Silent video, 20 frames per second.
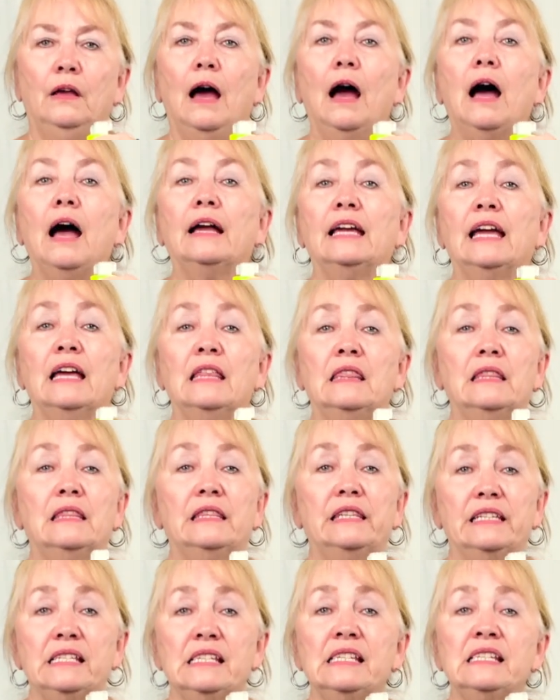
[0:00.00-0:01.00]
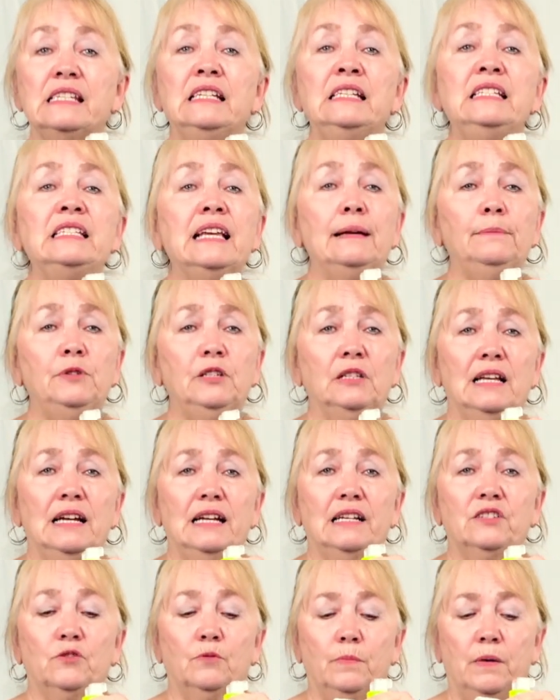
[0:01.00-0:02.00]
Again, this is a
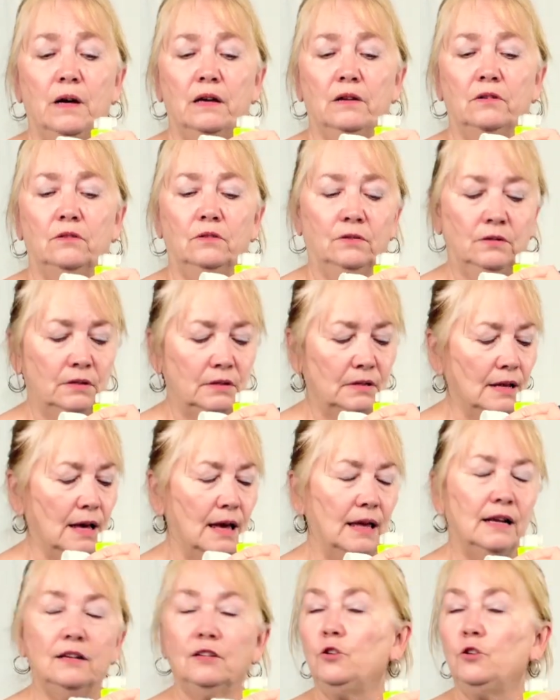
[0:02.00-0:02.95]
nebulizer bottle. not a